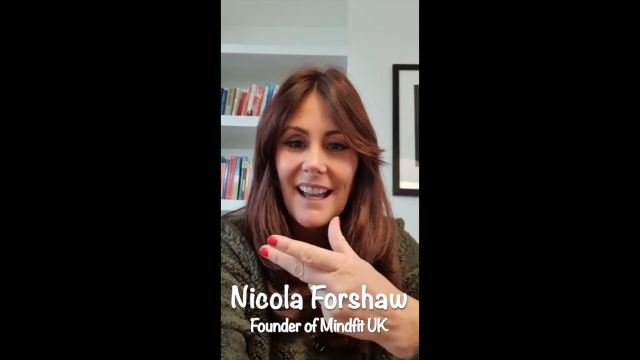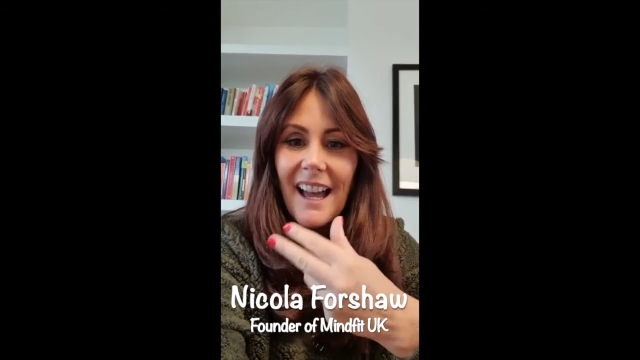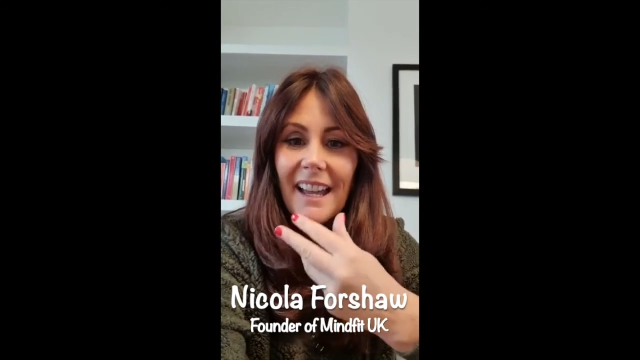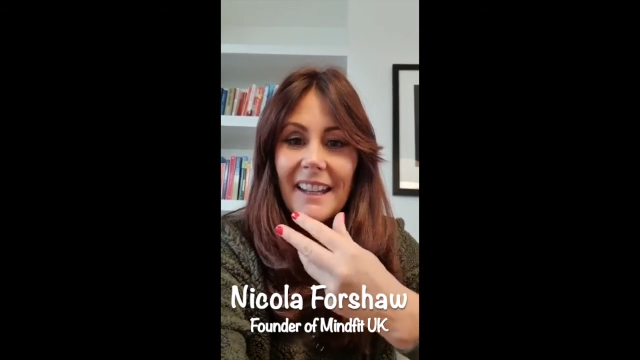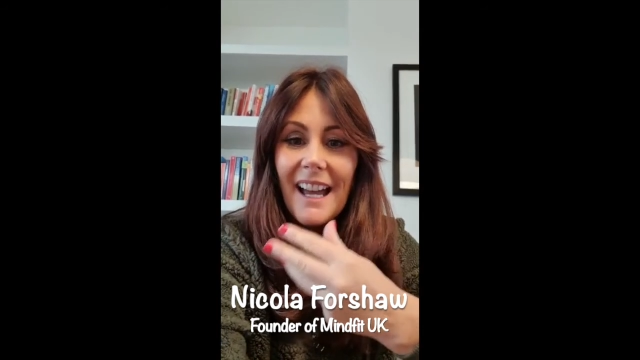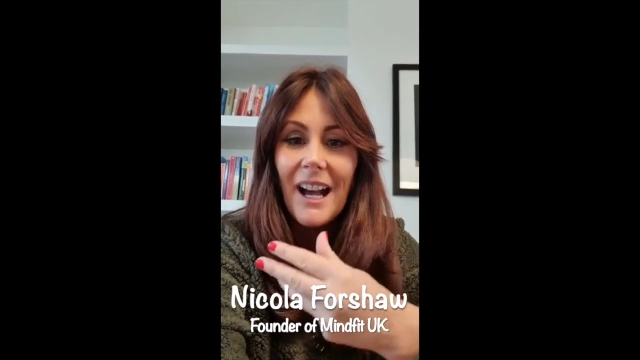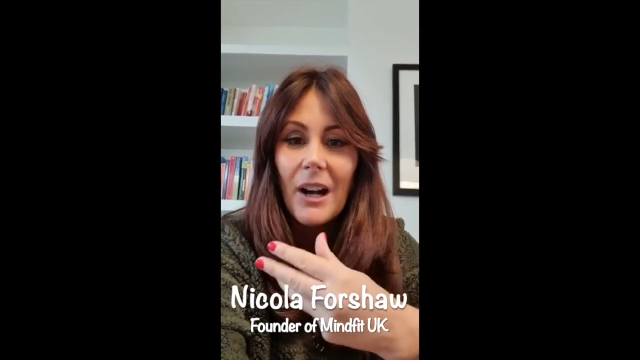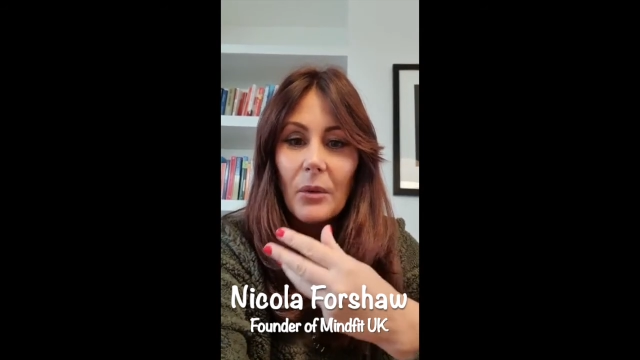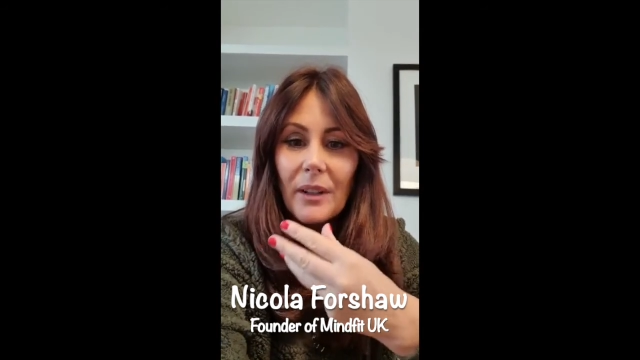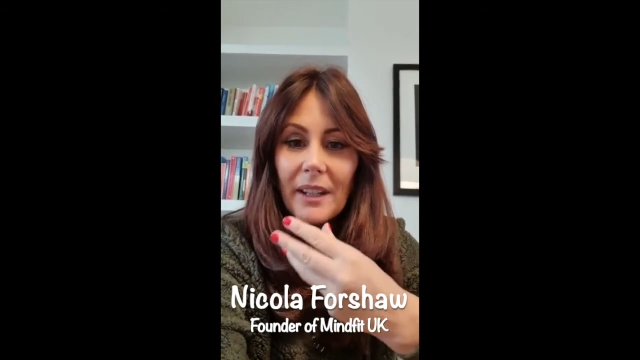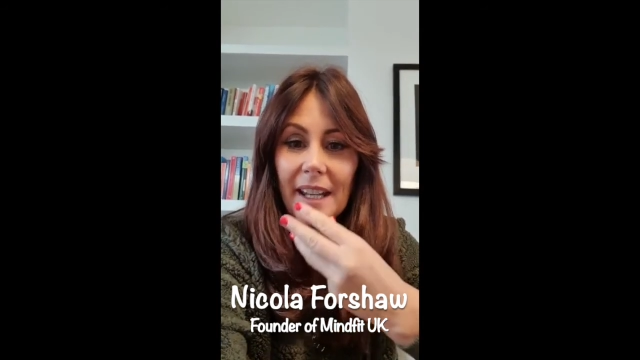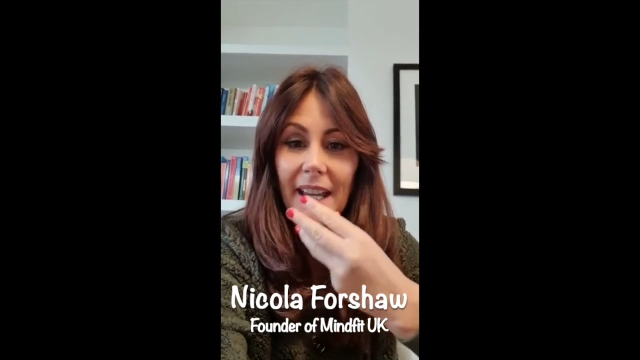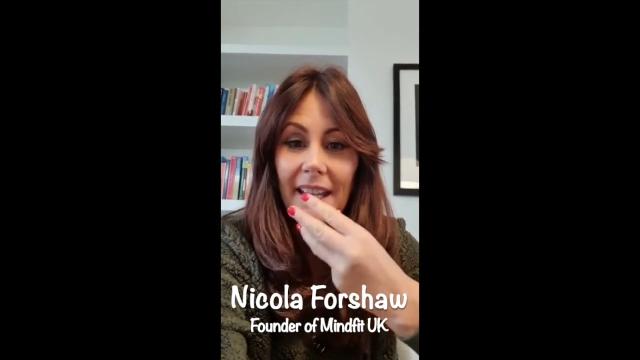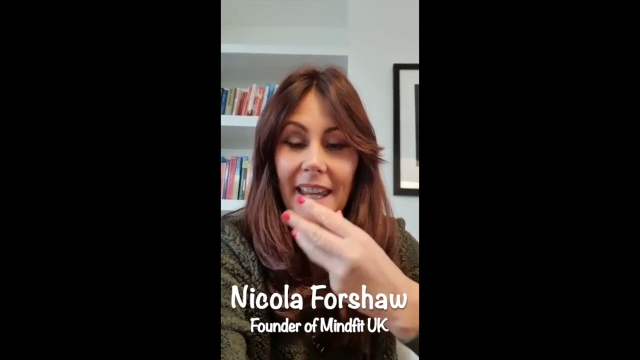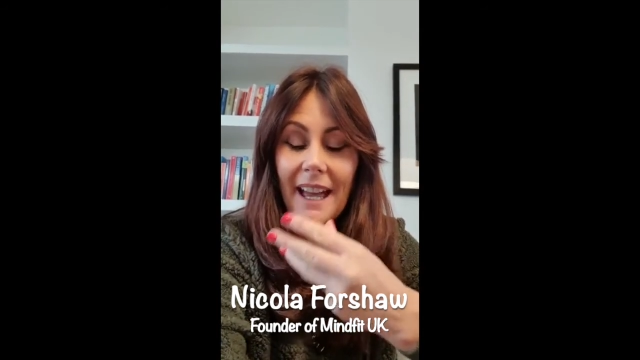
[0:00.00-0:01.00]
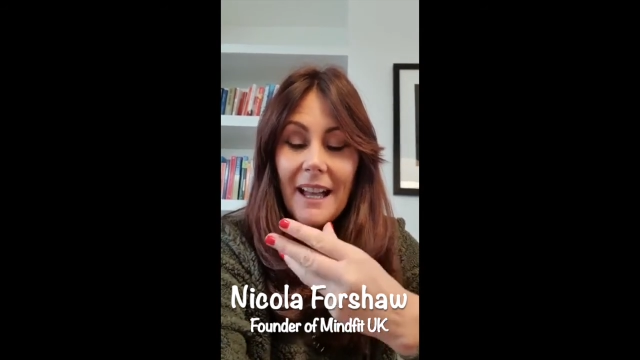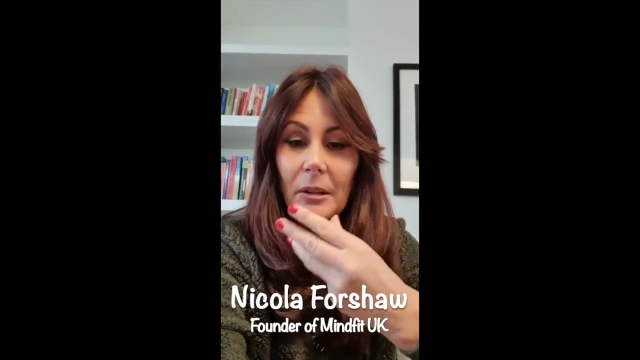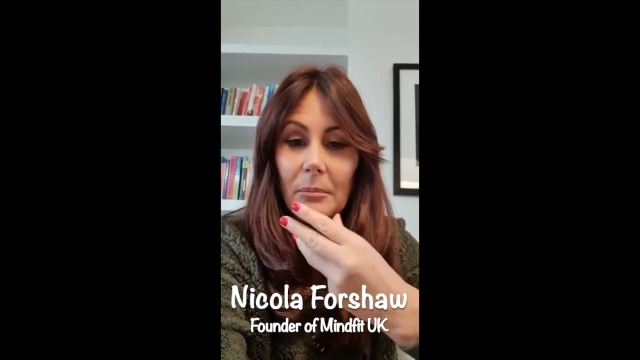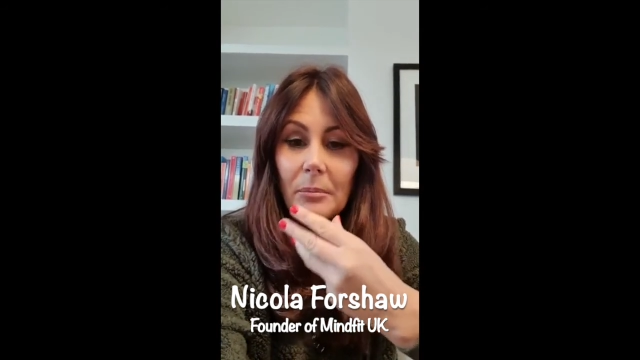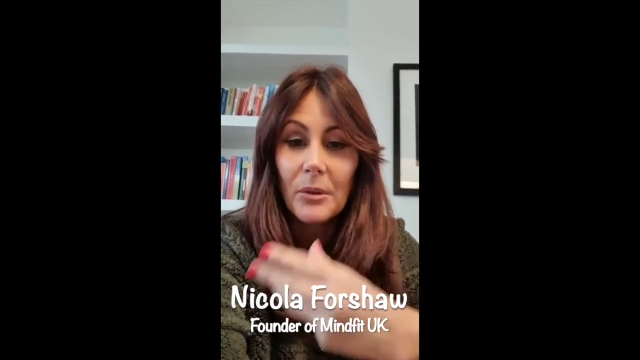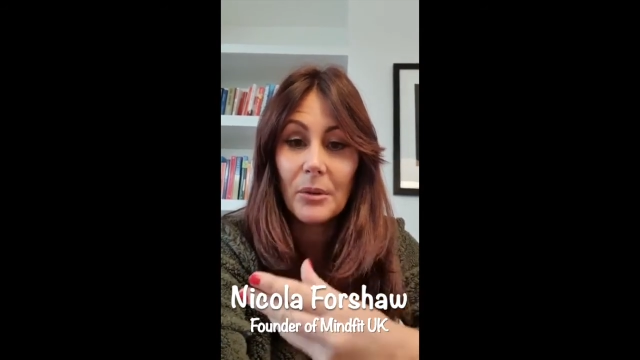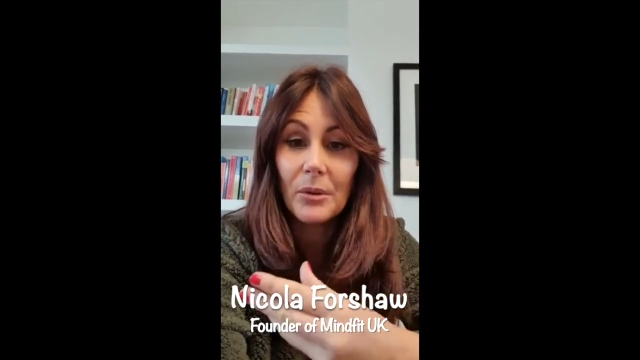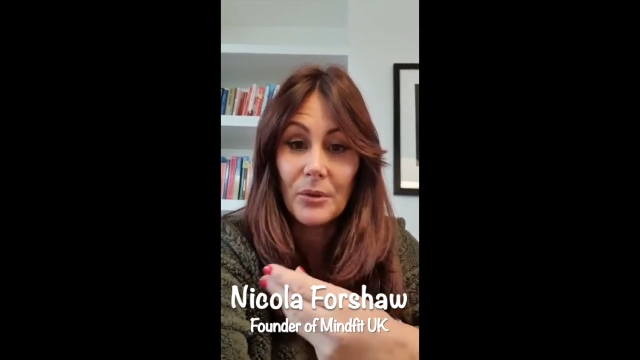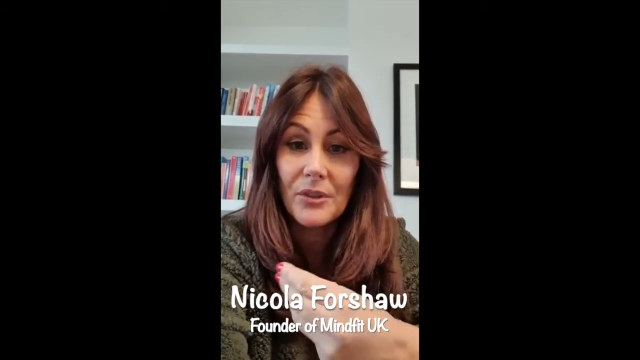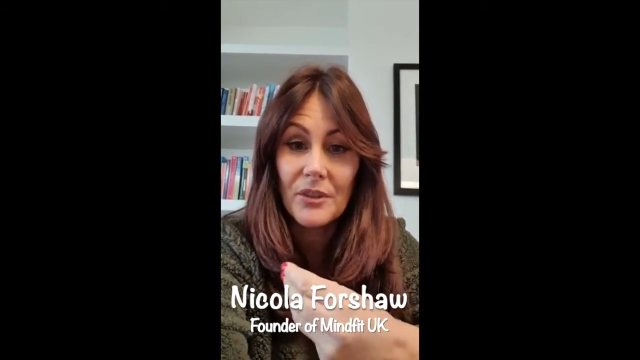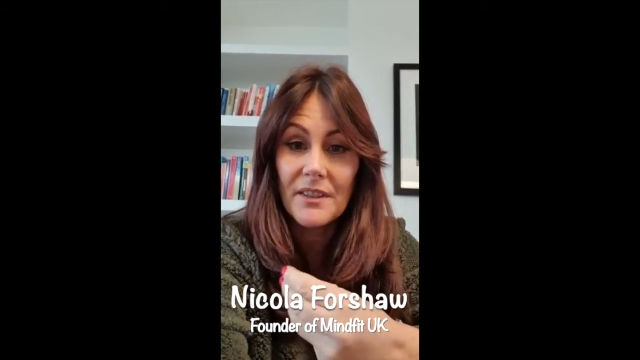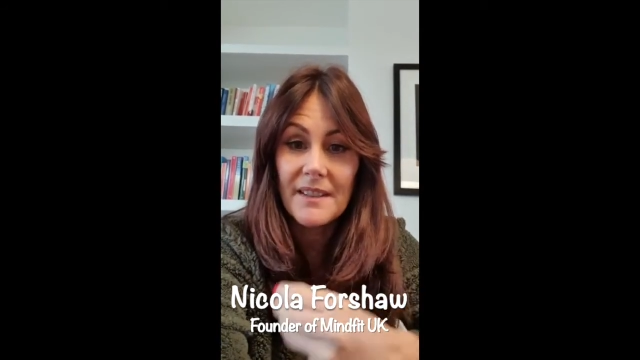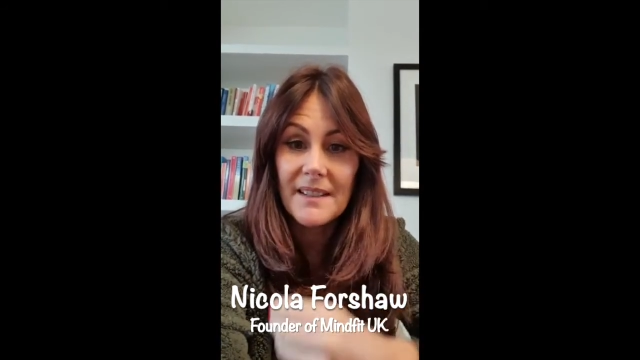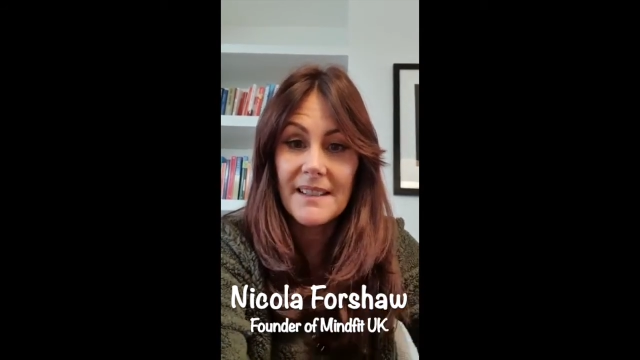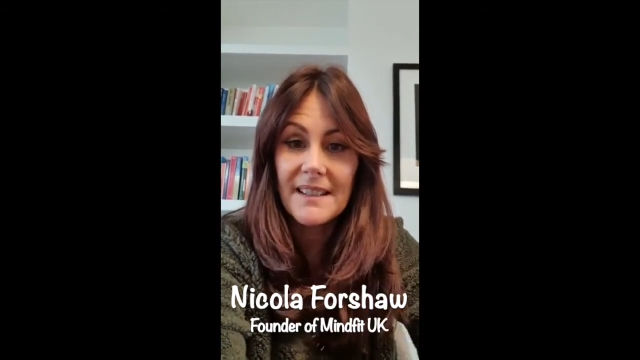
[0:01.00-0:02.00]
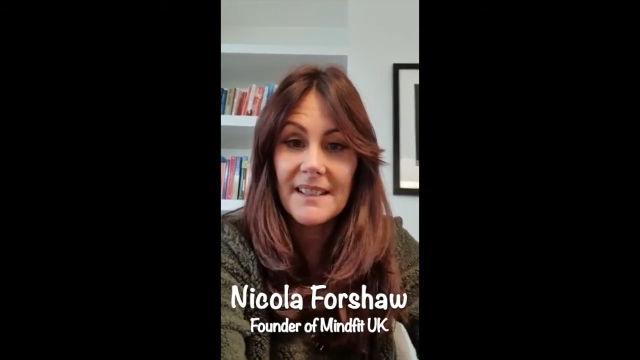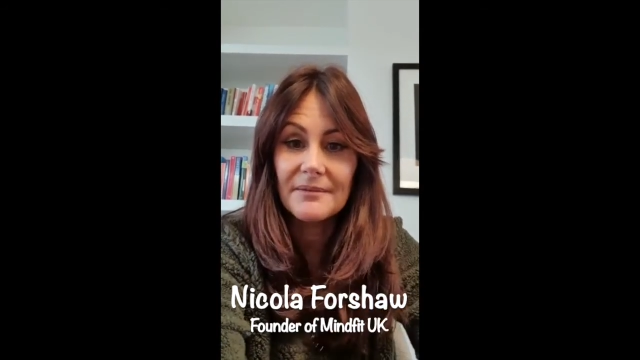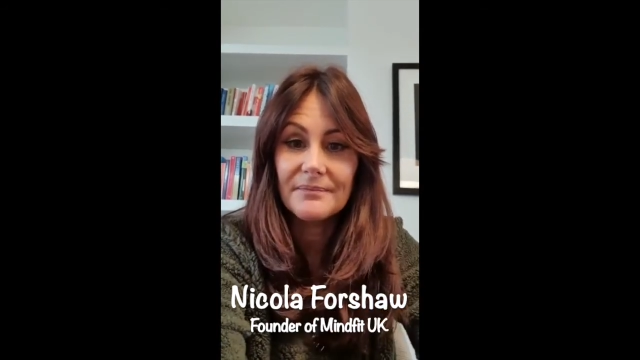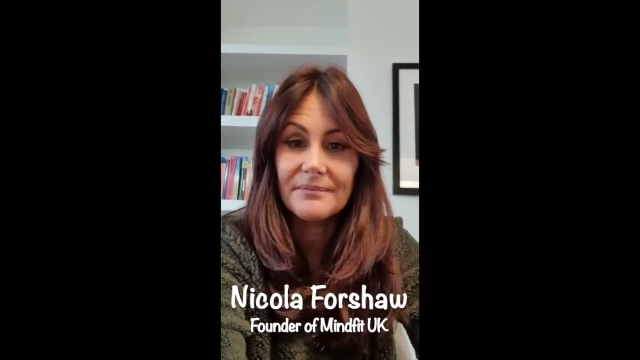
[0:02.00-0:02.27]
And how can I help others?